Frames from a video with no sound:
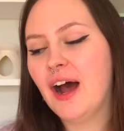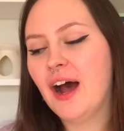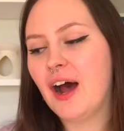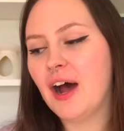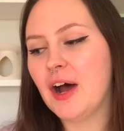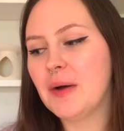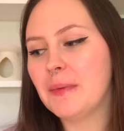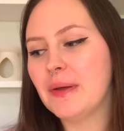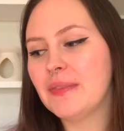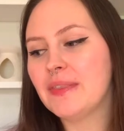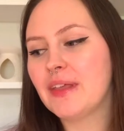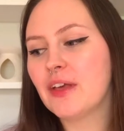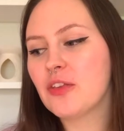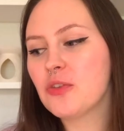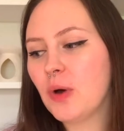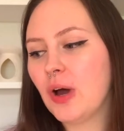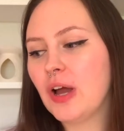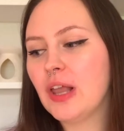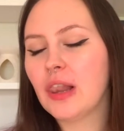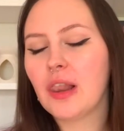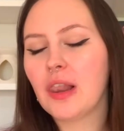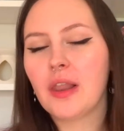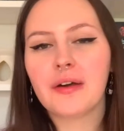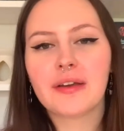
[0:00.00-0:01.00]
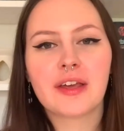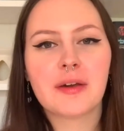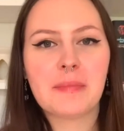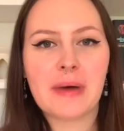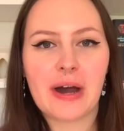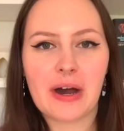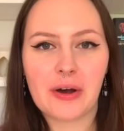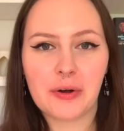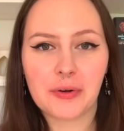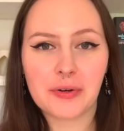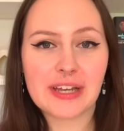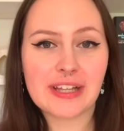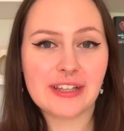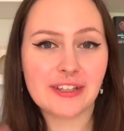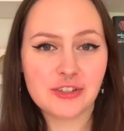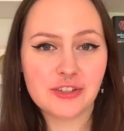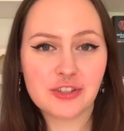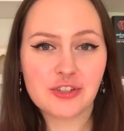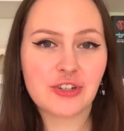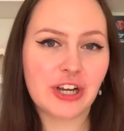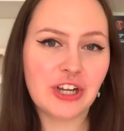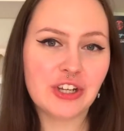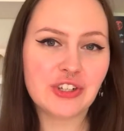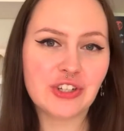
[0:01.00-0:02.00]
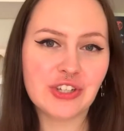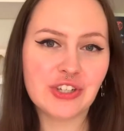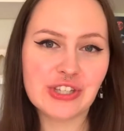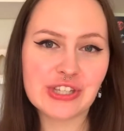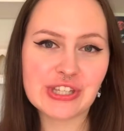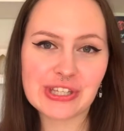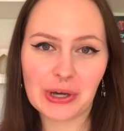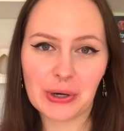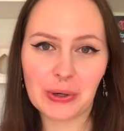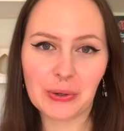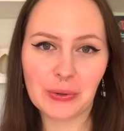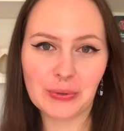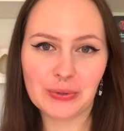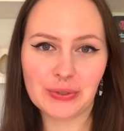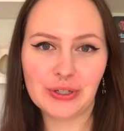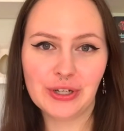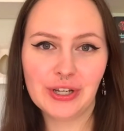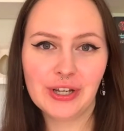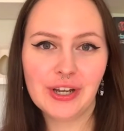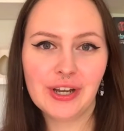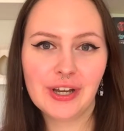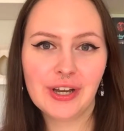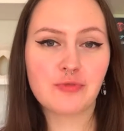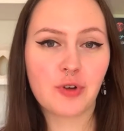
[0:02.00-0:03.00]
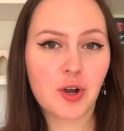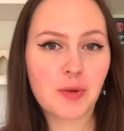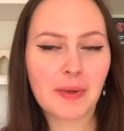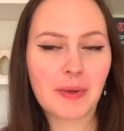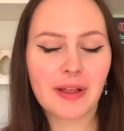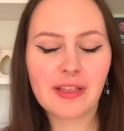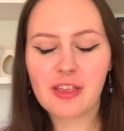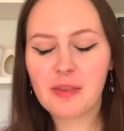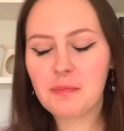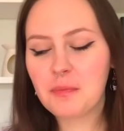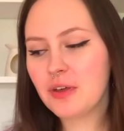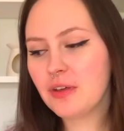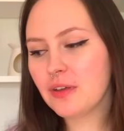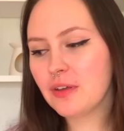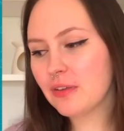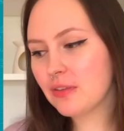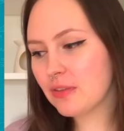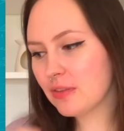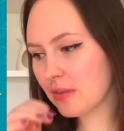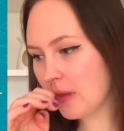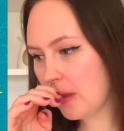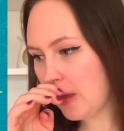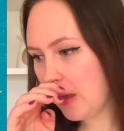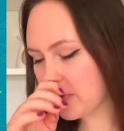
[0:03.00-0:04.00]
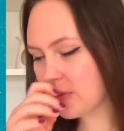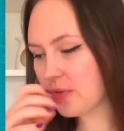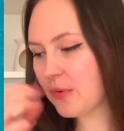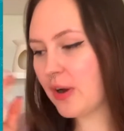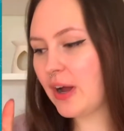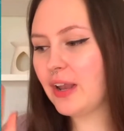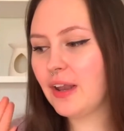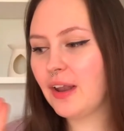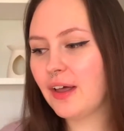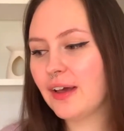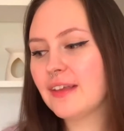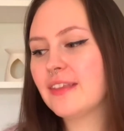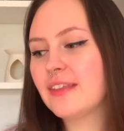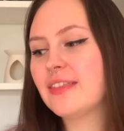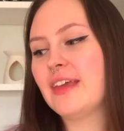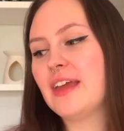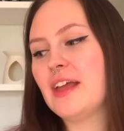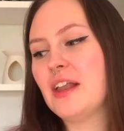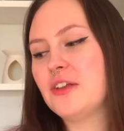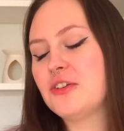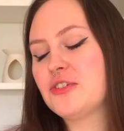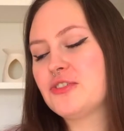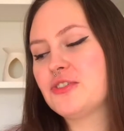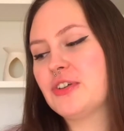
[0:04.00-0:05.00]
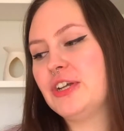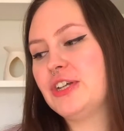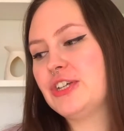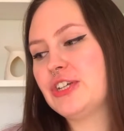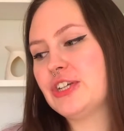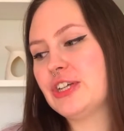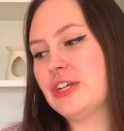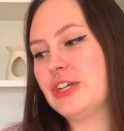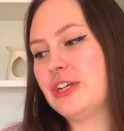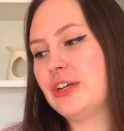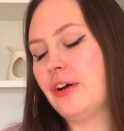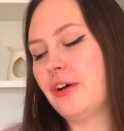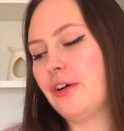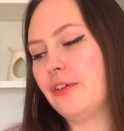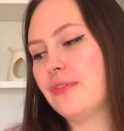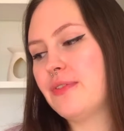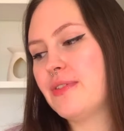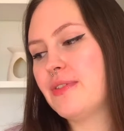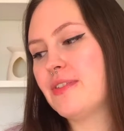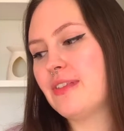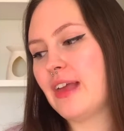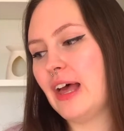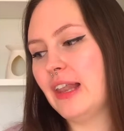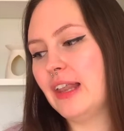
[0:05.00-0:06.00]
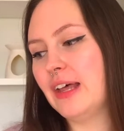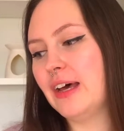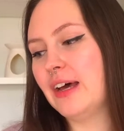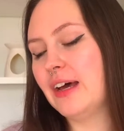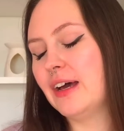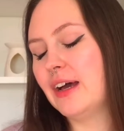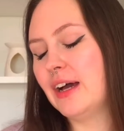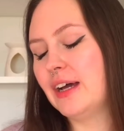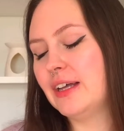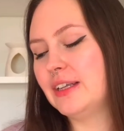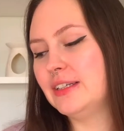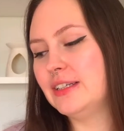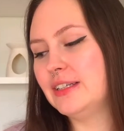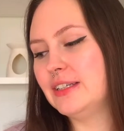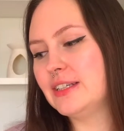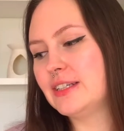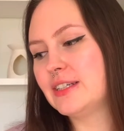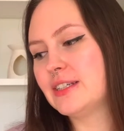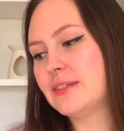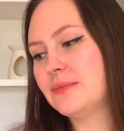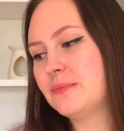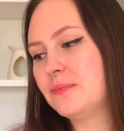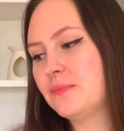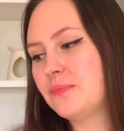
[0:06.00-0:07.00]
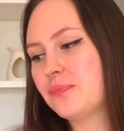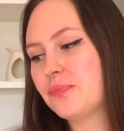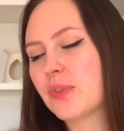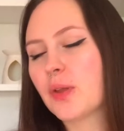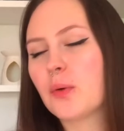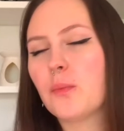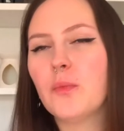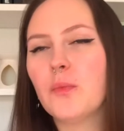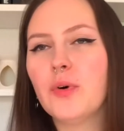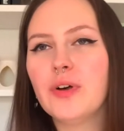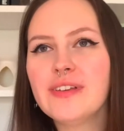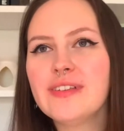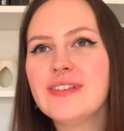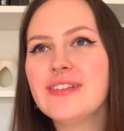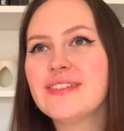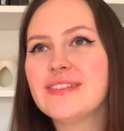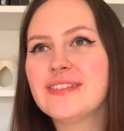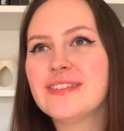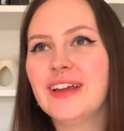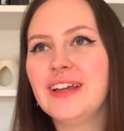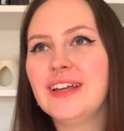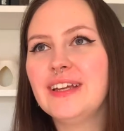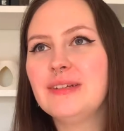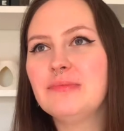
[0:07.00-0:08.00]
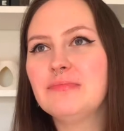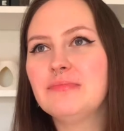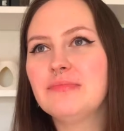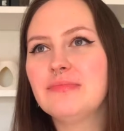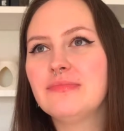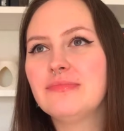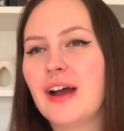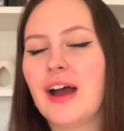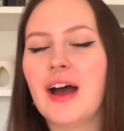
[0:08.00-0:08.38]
And that's what I like about illustrations on romance books. So I like the illustration of Stella and what is his name?